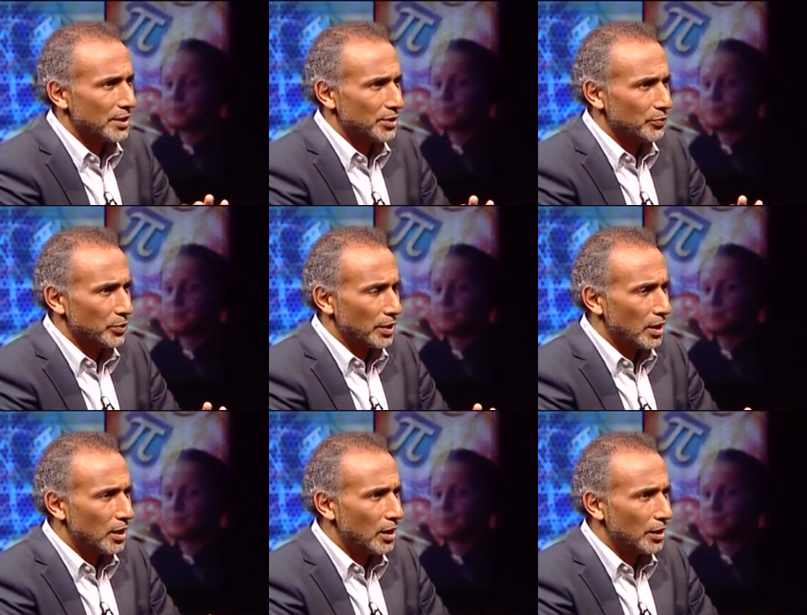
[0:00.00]
Speaker 1: as if we
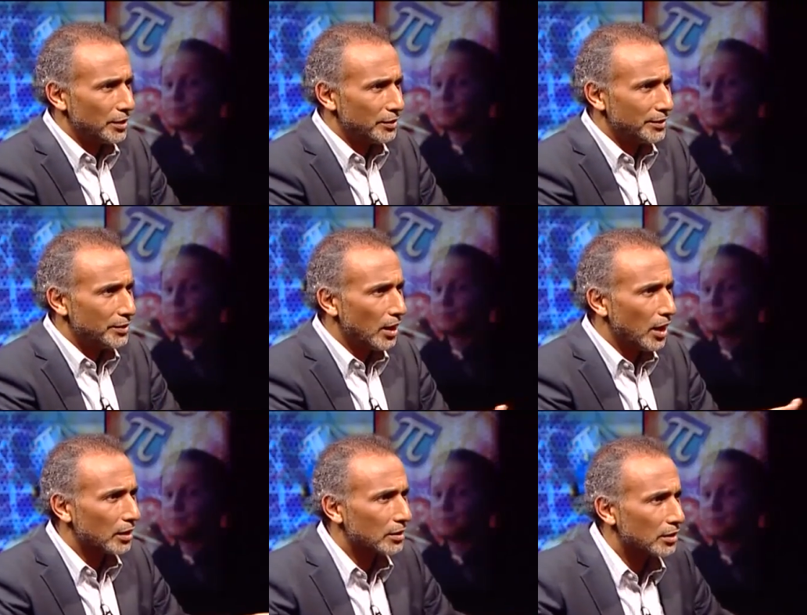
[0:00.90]
are in a
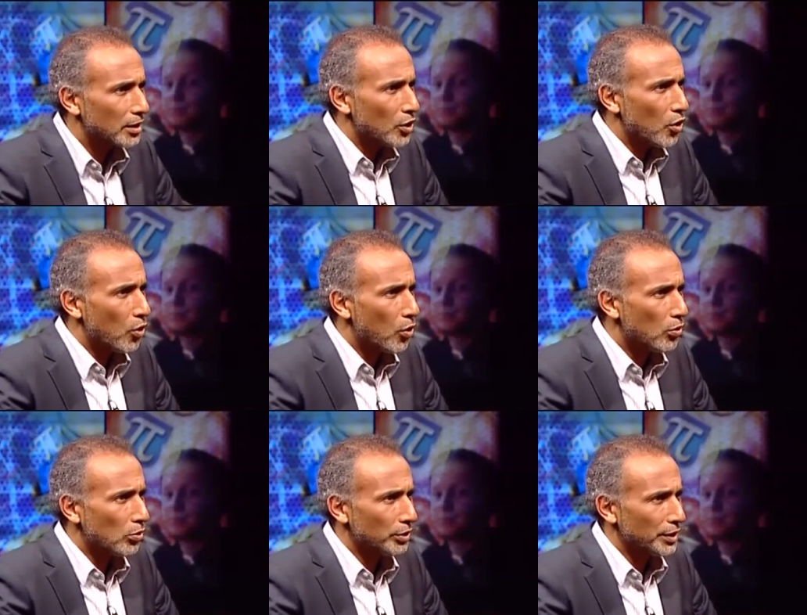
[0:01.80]
dark
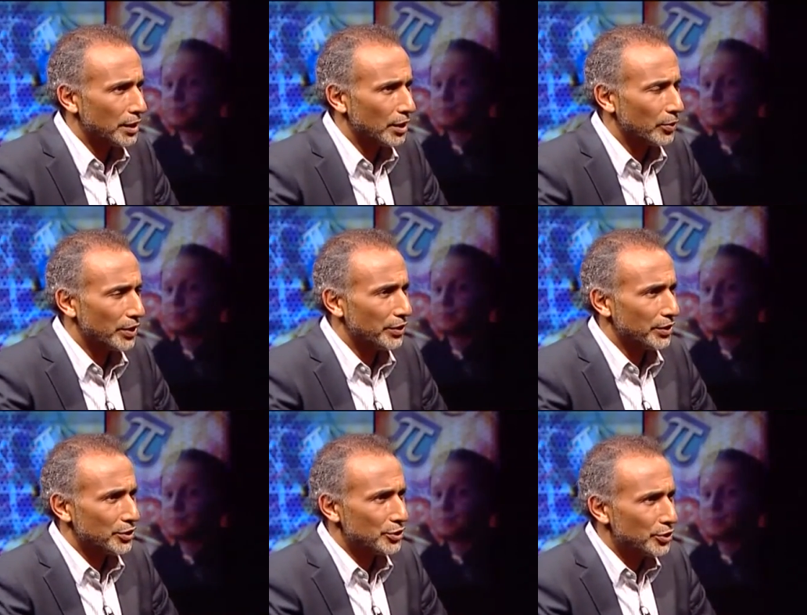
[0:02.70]
hole here where there
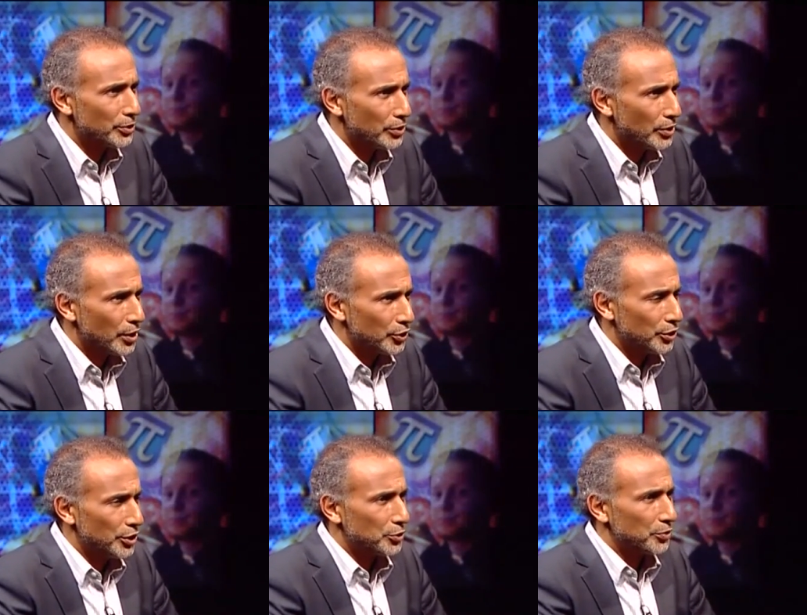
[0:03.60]
is no
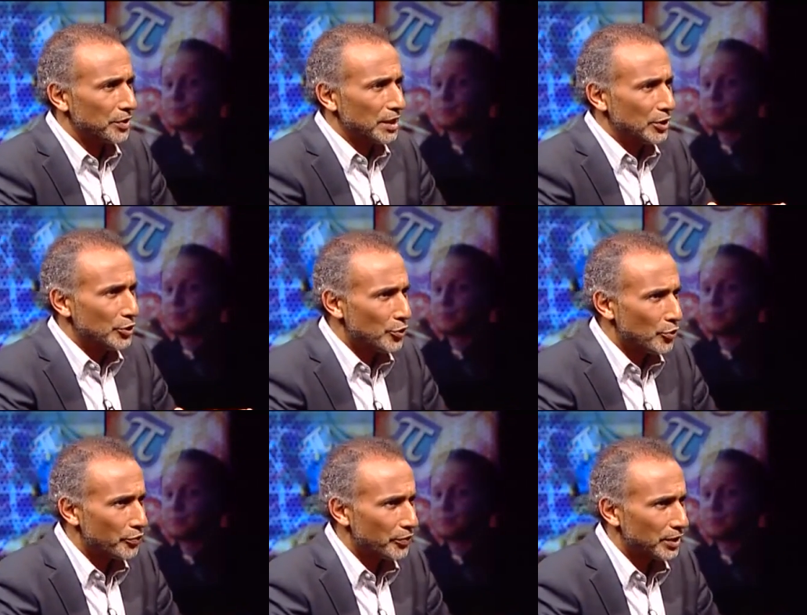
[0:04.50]
judiciary, no
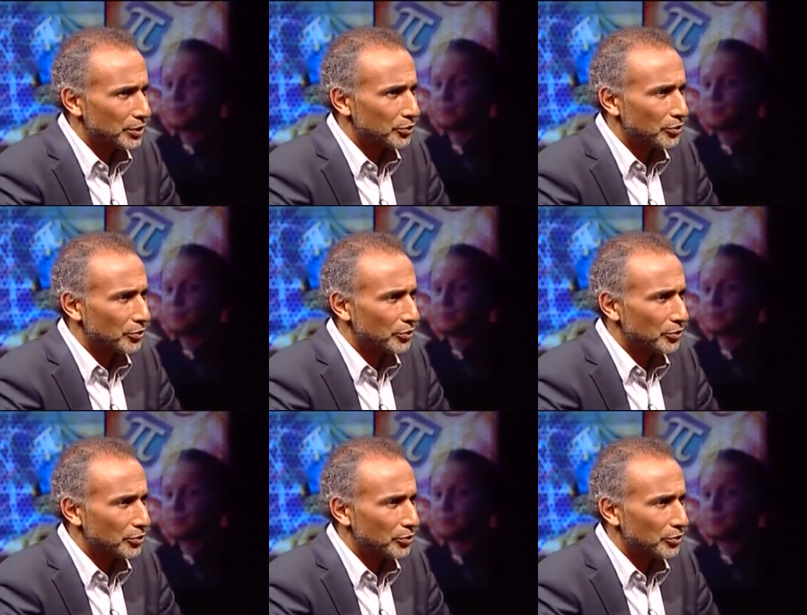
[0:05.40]
fair